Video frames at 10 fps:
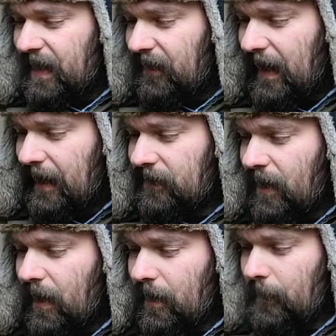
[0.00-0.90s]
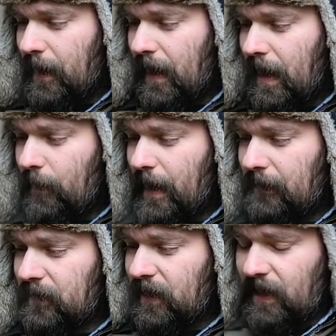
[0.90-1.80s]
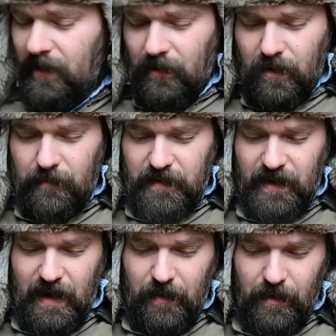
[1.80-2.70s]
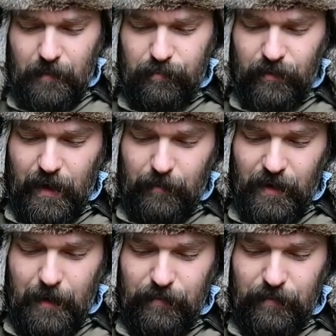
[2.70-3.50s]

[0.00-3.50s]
a lot of talk about how we have to heal, come together, blah blah